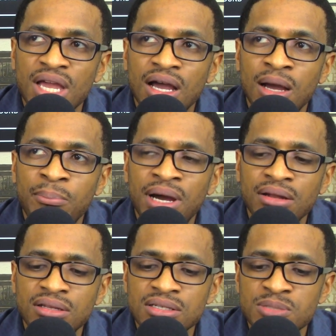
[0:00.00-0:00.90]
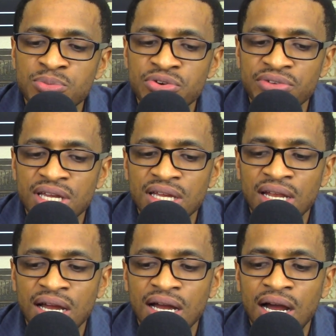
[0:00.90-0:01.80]
about this movie,
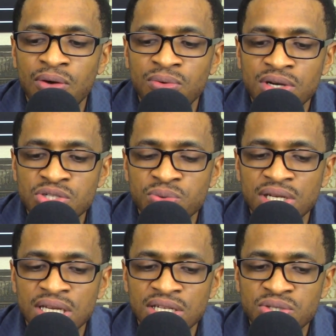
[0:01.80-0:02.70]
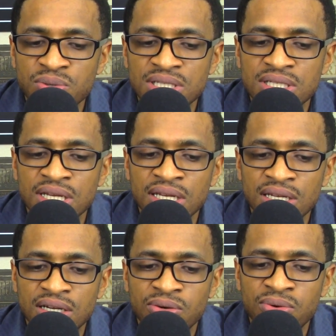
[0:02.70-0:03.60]
like, I was really interested in
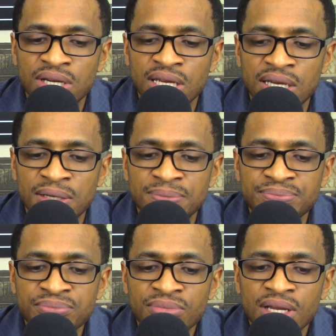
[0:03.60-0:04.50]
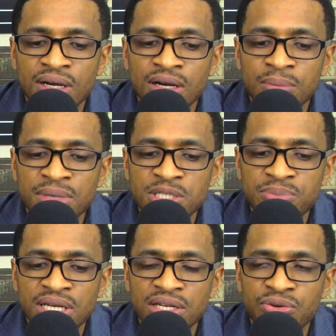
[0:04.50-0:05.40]
it going in. It's
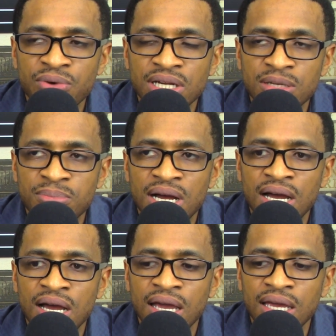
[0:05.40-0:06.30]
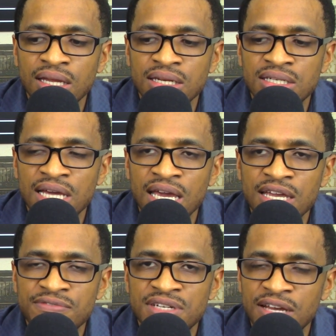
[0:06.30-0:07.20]
being directed by
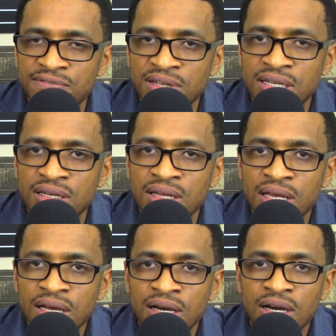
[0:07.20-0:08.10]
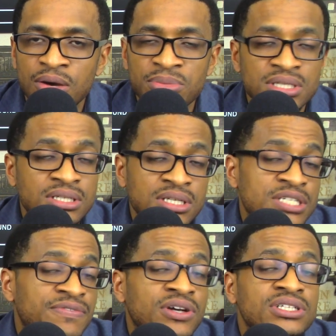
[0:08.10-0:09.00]
Dave Devlin. This is
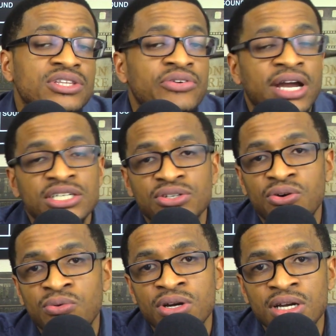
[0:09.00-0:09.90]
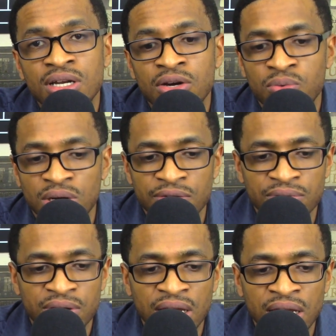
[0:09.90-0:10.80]
his first theatrical run or
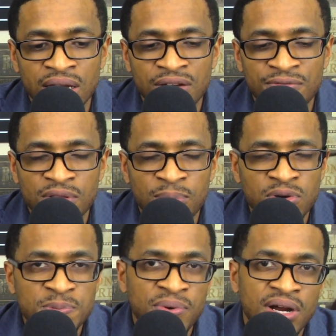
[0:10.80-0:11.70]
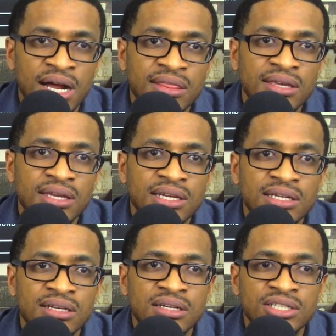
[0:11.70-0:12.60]
whatever, and for the most part, I think he
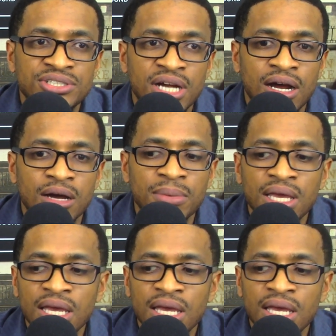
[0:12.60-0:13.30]
did a good job.